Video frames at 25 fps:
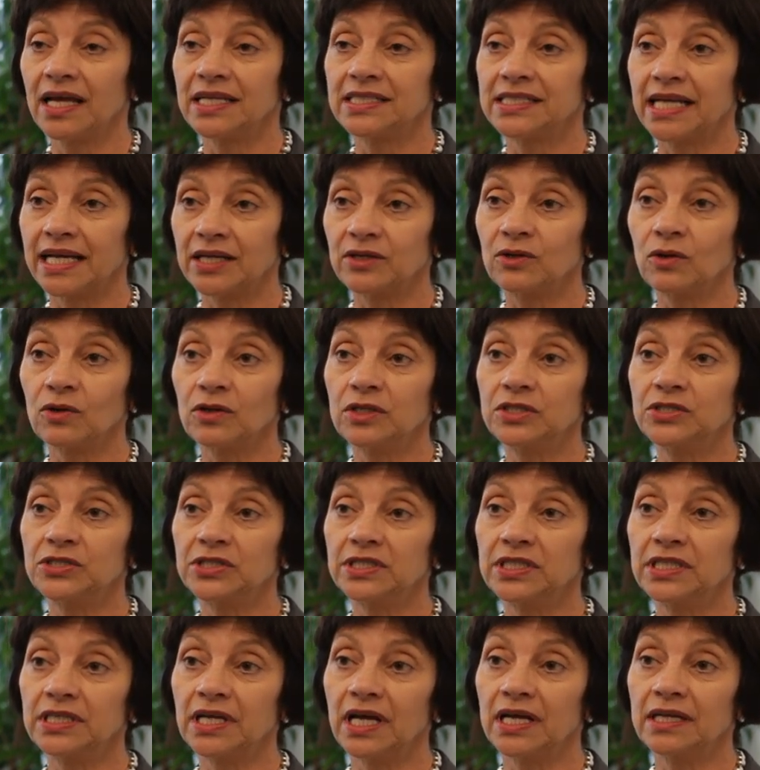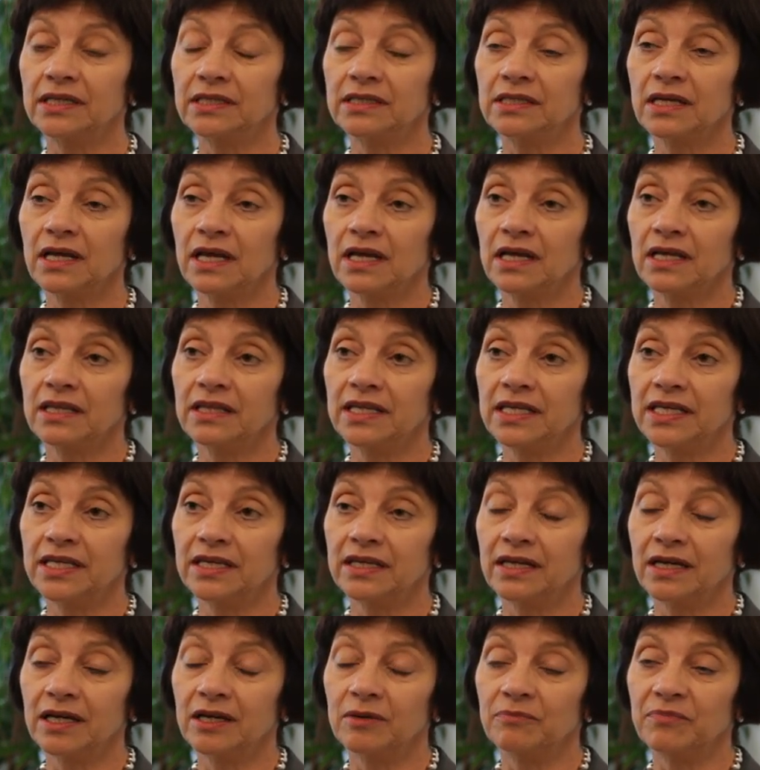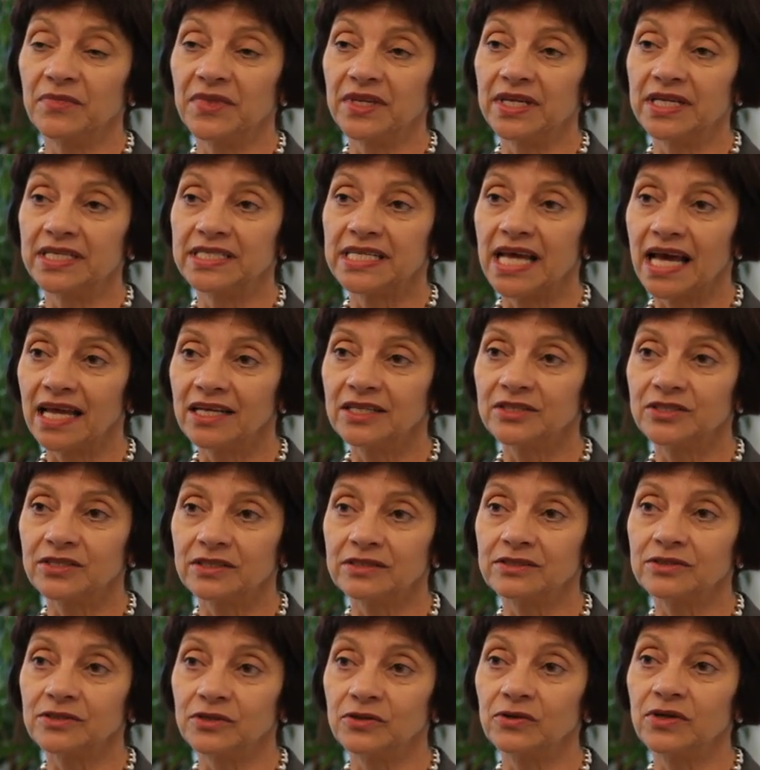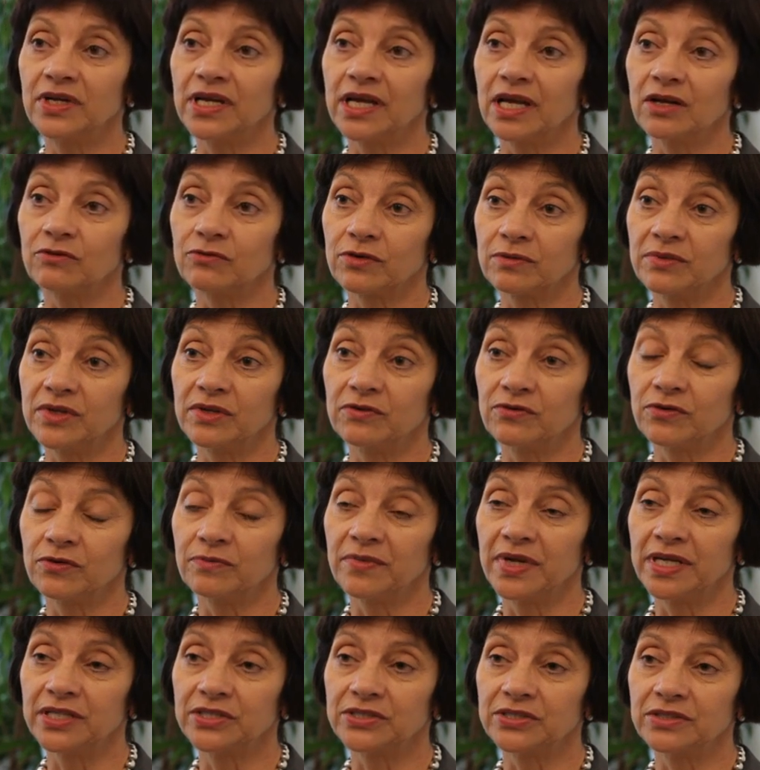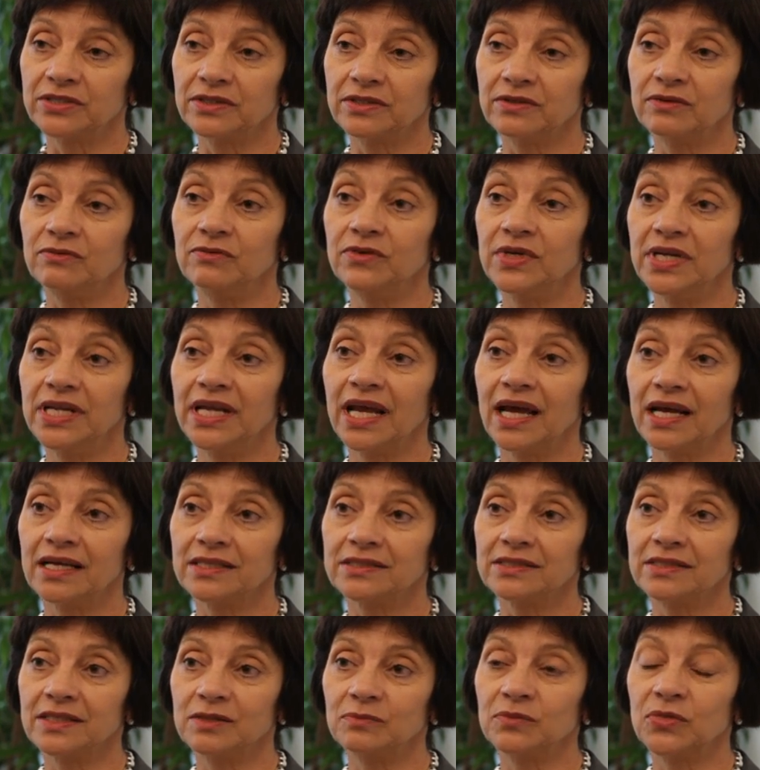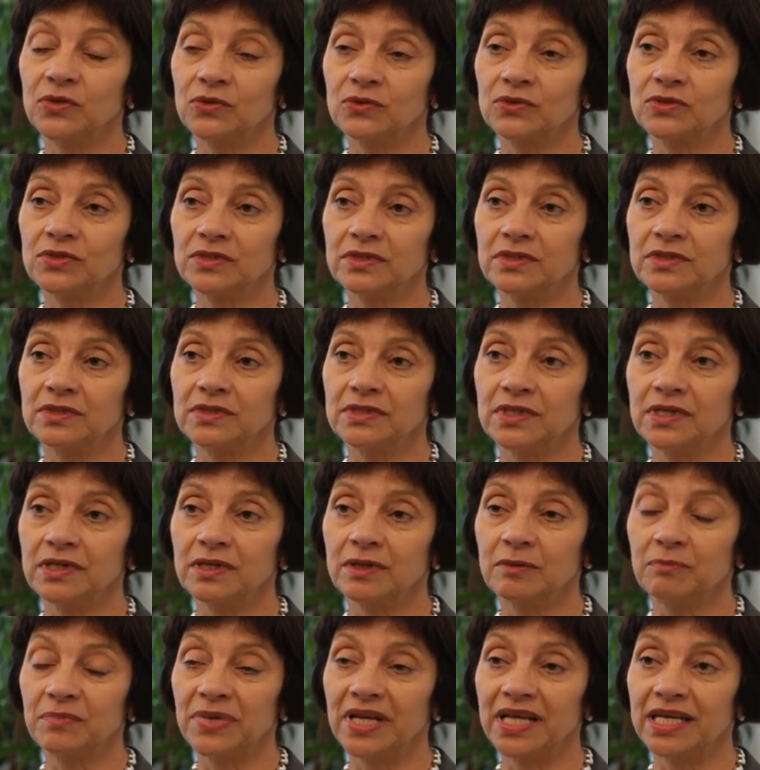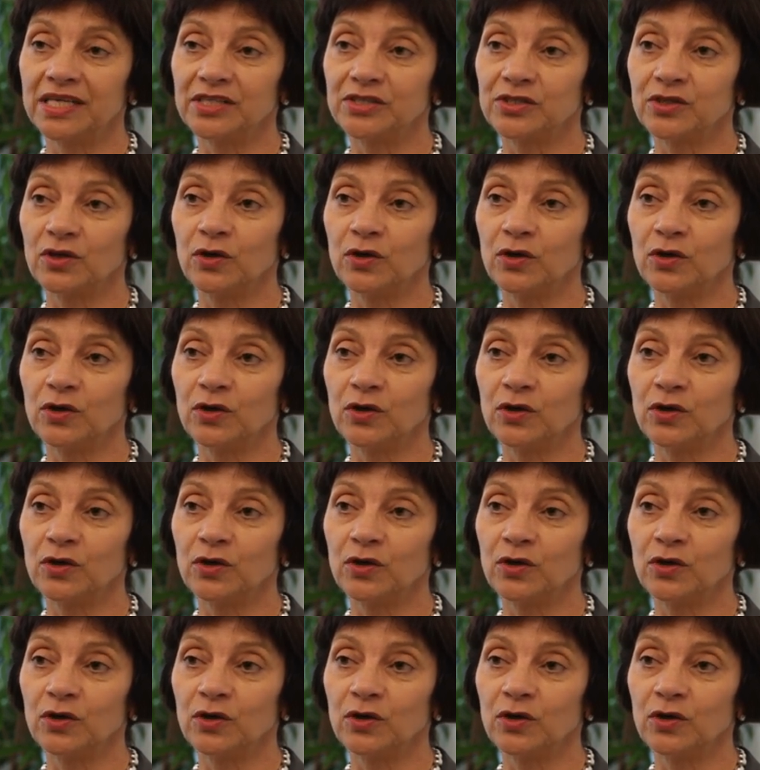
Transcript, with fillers: Technology and the, um, the intelligence that you can get from the information really has an important uh, place.